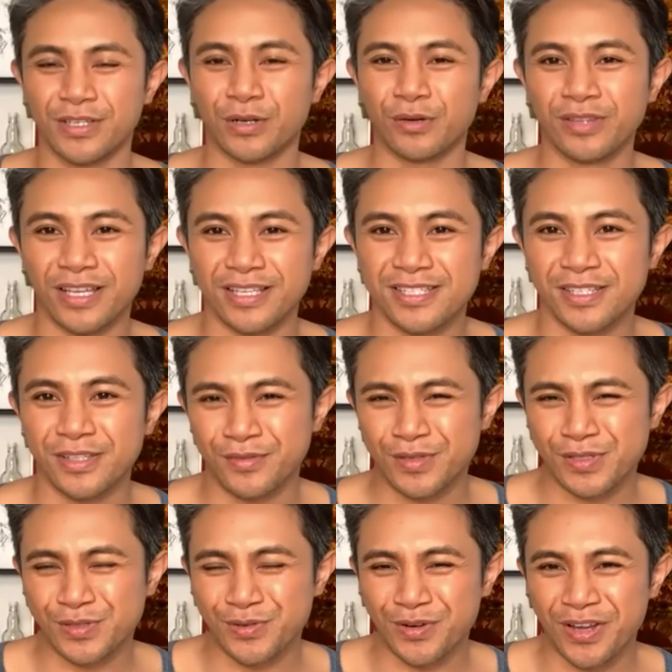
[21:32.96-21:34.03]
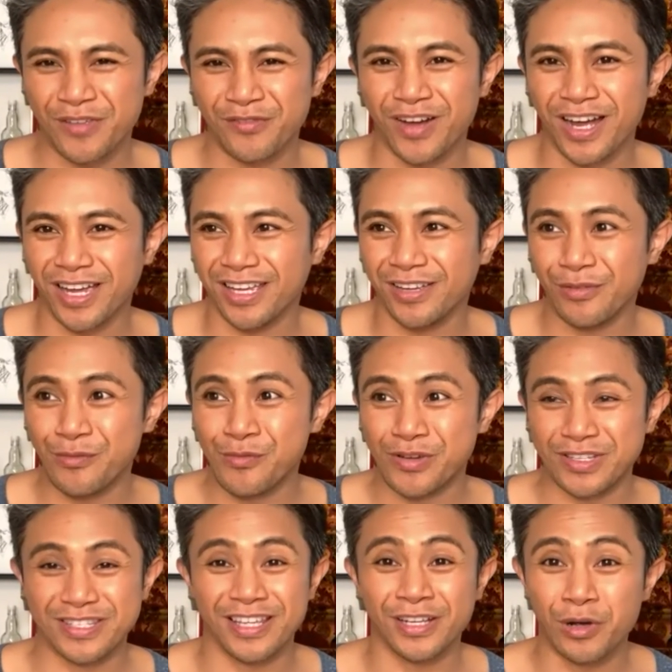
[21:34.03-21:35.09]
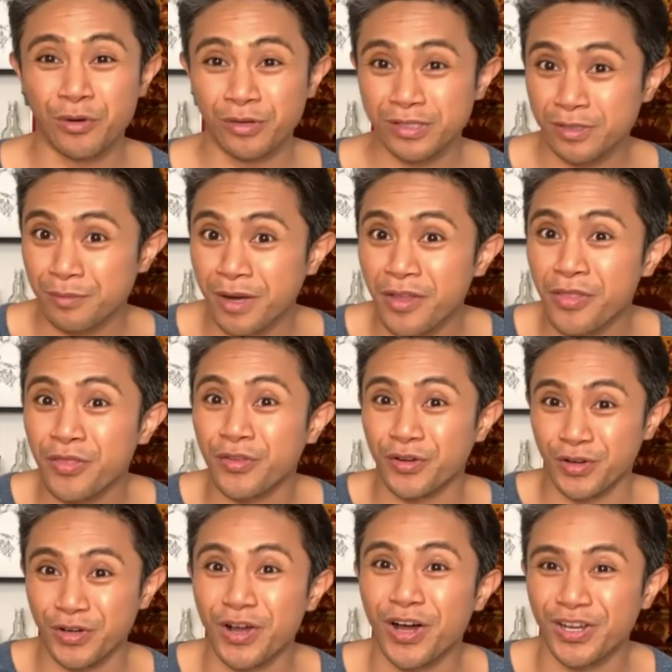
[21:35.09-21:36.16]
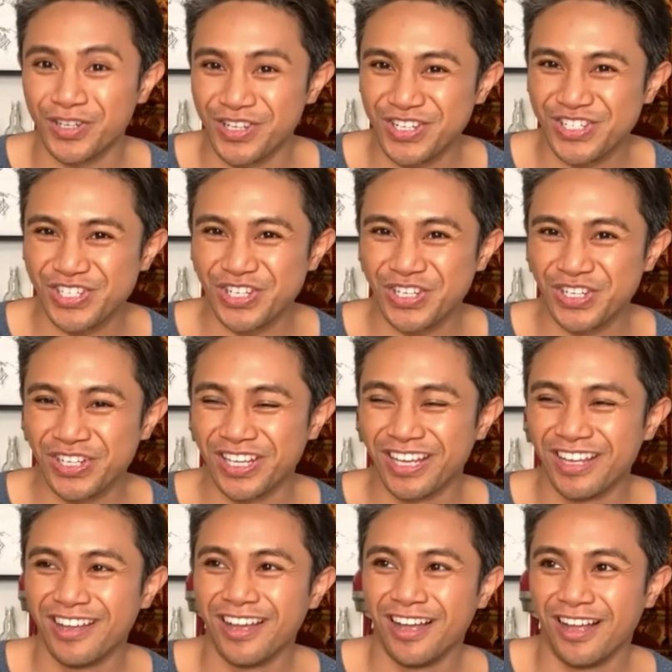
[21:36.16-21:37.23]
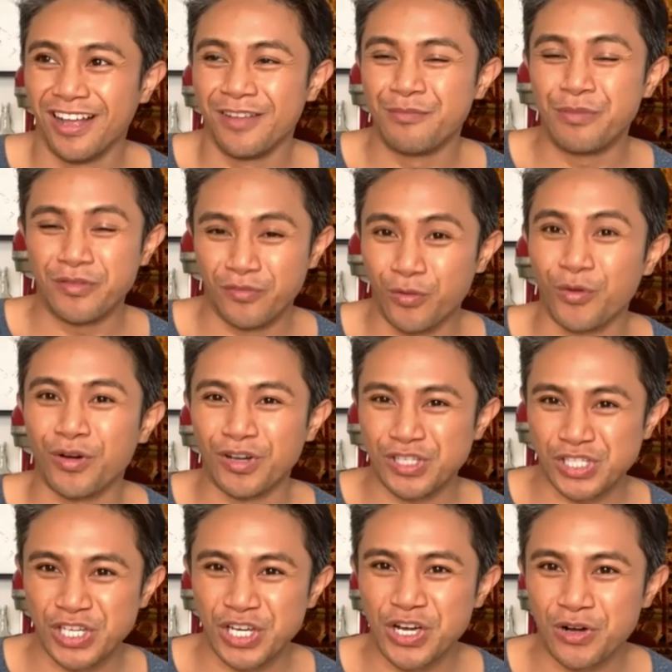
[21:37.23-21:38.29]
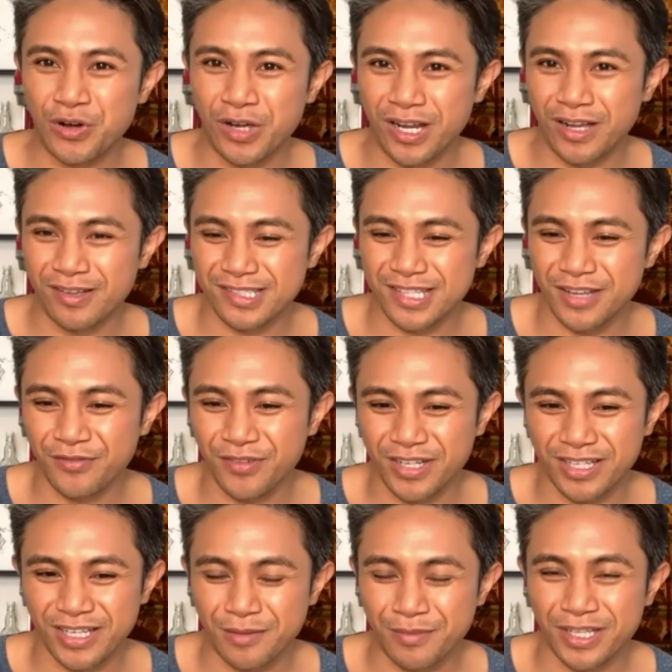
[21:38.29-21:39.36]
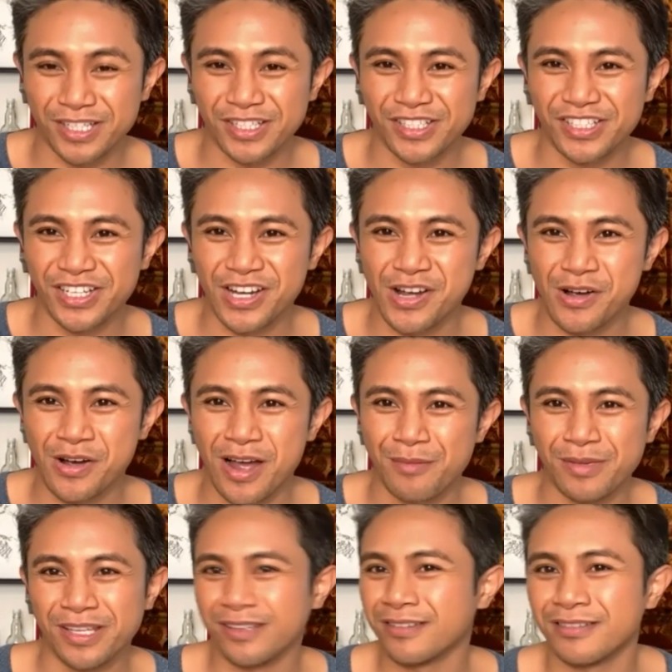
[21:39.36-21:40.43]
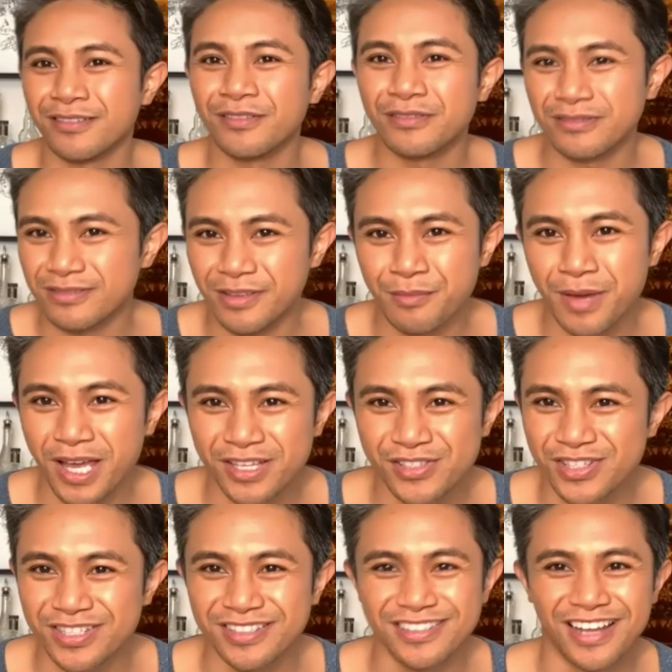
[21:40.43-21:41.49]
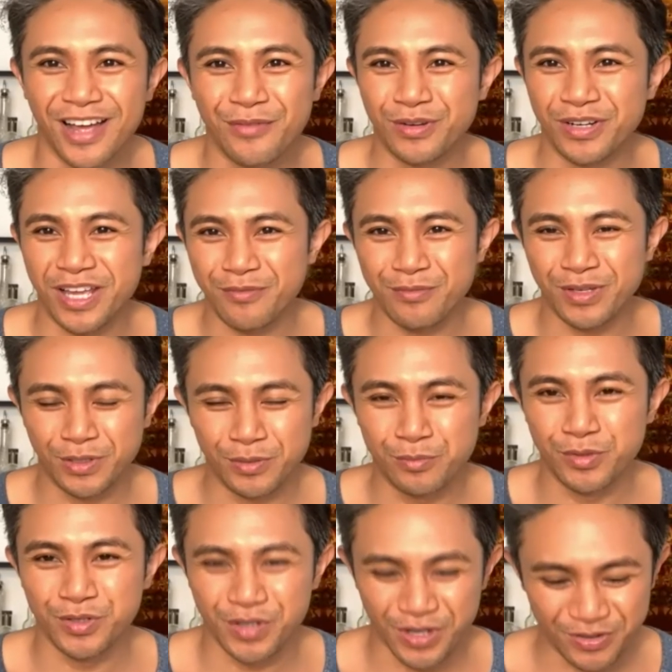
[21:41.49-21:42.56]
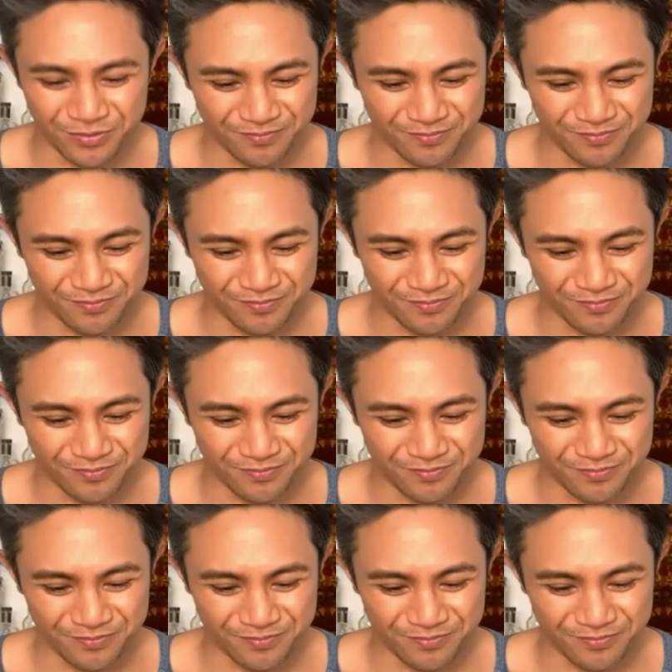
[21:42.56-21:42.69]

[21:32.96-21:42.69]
lesson of the story, if I was like going to my third audition before a show and I was like, fuck it, I'm not gonna go, I mean, imagine I wouldn't have been in Brüno.